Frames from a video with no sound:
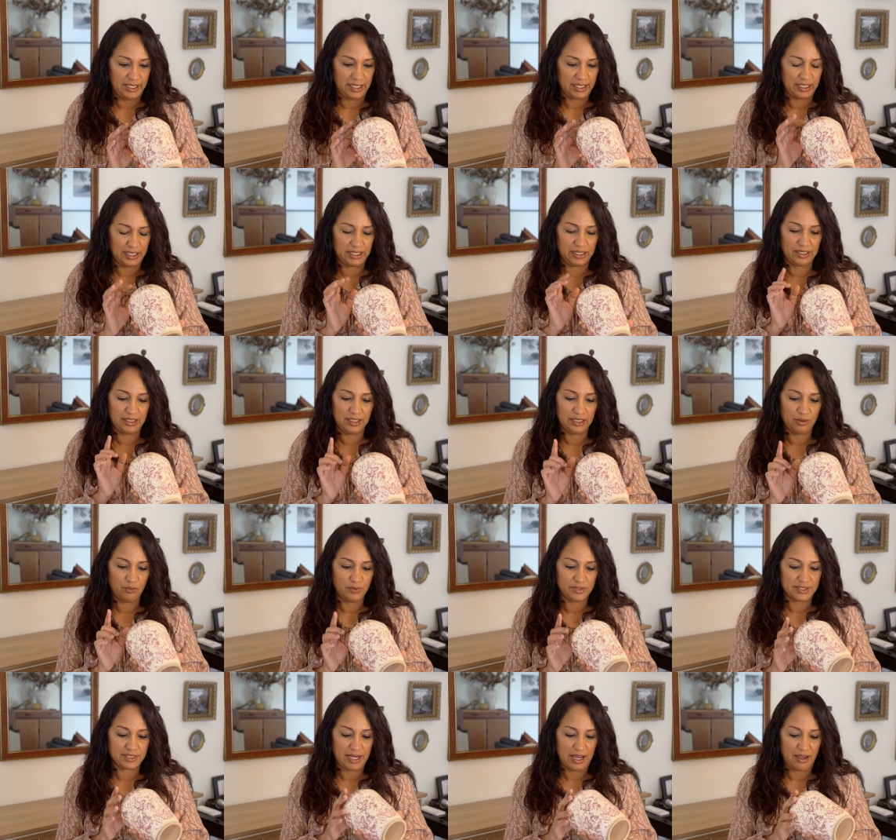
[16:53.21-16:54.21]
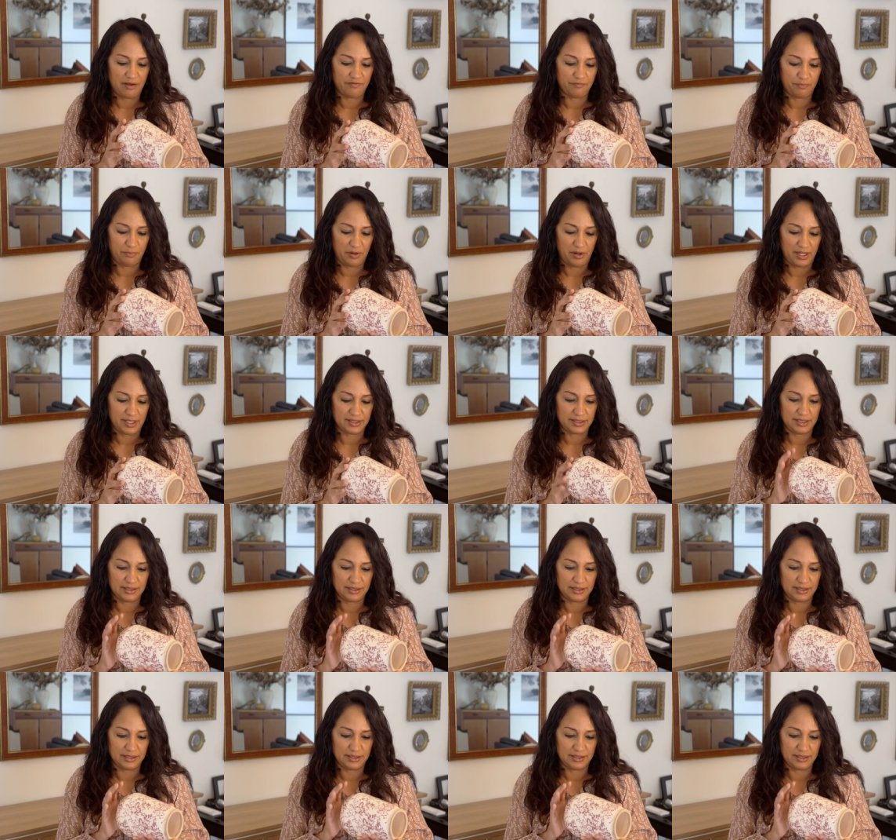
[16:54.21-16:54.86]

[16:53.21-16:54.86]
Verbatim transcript: and I think it was half price.